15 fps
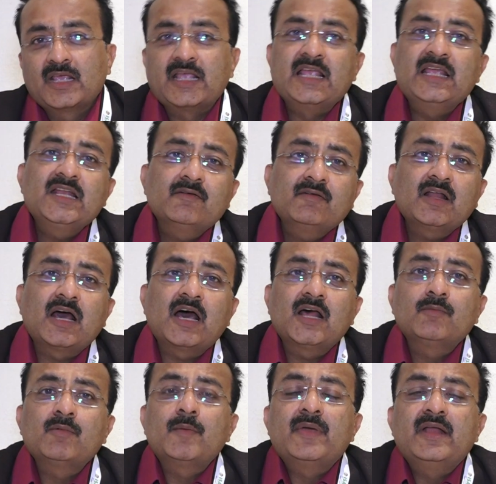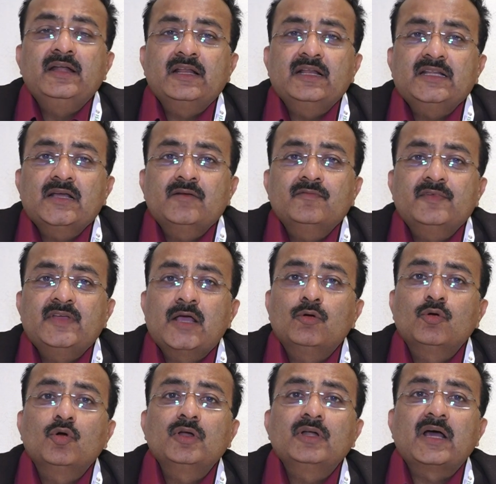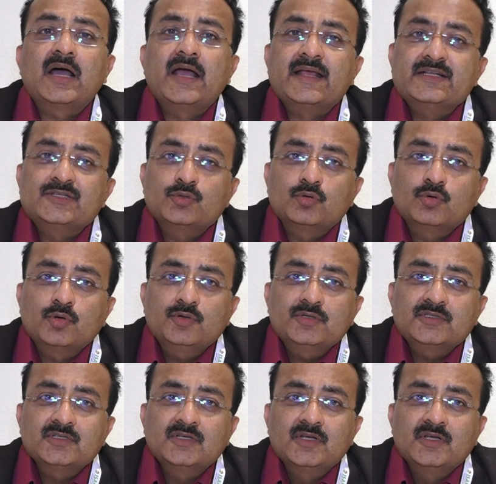In our armamentarium, we have got iron sucrose,